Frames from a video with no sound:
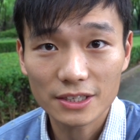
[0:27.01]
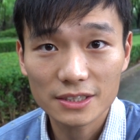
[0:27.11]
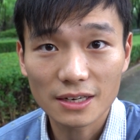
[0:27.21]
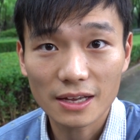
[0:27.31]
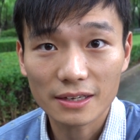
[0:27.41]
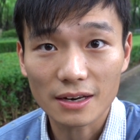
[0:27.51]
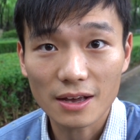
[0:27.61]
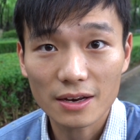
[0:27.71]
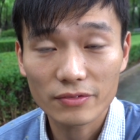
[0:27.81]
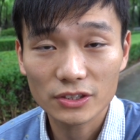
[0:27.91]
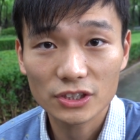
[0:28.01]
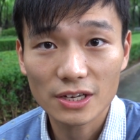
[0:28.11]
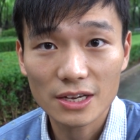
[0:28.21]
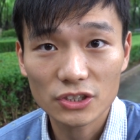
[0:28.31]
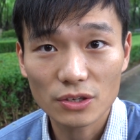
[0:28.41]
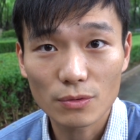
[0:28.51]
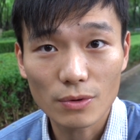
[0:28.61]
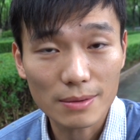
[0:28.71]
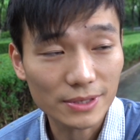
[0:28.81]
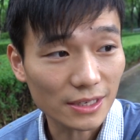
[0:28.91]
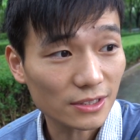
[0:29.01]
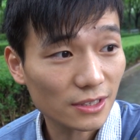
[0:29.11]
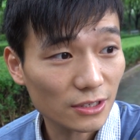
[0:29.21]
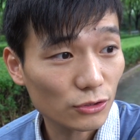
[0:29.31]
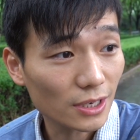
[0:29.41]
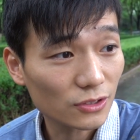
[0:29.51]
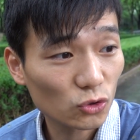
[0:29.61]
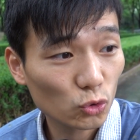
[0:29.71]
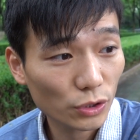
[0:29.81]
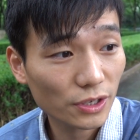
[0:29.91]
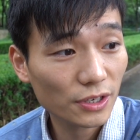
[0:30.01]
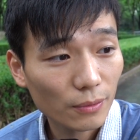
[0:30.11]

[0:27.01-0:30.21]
just like a lot of international websites such as Twitter,